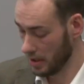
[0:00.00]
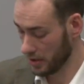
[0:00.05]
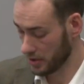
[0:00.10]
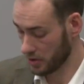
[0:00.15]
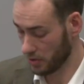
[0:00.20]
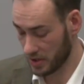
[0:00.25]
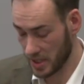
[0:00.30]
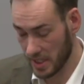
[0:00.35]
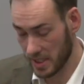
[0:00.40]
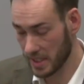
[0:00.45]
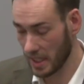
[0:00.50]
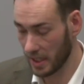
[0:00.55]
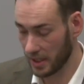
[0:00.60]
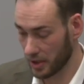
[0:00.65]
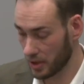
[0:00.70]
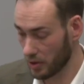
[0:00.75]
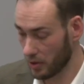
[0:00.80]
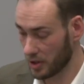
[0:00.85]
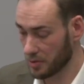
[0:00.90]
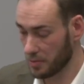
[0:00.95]
So
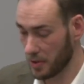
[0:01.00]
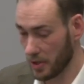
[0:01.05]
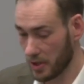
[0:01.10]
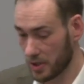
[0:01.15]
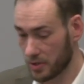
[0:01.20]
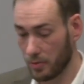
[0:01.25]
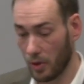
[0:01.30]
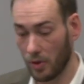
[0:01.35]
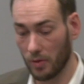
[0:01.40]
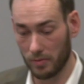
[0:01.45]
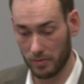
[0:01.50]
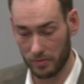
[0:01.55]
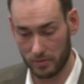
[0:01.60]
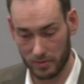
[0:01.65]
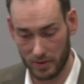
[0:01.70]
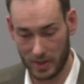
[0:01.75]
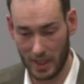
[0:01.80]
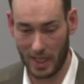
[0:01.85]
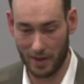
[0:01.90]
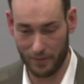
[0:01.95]
detailing your experience will
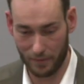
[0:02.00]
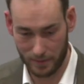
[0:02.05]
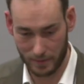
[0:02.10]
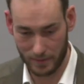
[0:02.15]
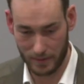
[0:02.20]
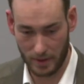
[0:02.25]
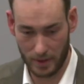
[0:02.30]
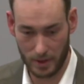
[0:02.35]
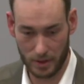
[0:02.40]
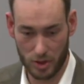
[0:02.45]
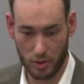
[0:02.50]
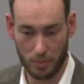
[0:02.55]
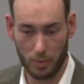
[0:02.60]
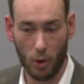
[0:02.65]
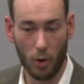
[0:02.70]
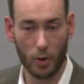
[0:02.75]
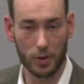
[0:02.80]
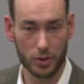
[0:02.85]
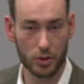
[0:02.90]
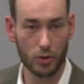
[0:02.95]
kind of
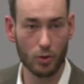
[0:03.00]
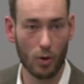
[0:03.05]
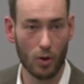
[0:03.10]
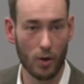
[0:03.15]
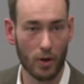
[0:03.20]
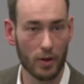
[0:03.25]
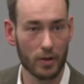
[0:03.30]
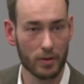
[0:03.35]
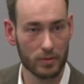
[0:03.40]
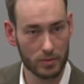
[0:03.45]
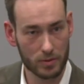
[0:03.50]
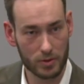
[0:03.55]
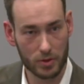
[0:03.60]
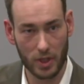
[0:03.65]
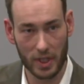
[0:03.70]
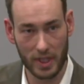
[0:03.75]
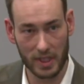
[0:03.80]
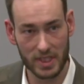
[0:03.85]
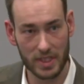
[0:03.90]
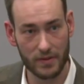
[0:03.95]
support your
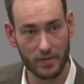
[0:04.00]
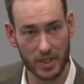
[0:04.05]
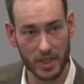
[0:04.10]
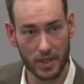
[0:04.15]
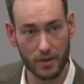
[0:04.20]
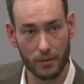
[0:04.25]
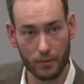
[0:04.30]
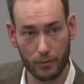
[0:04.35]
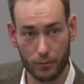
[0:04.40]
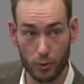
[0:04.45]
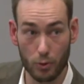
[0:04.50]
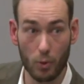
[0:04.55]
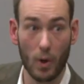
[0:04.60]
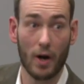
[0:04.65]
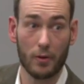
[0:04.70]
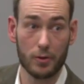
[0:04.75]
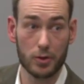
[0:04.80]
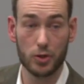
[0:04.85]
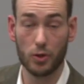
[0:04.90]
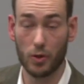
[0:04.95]
connectivity
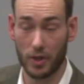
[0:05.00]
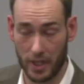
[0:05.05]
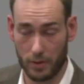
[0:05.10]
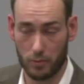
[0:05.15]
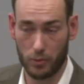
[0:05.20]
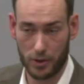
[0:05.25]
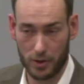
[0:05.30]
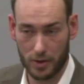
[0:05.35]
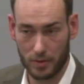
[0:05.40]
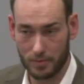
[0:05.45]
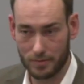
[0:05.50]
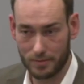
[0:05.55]
throughout your network.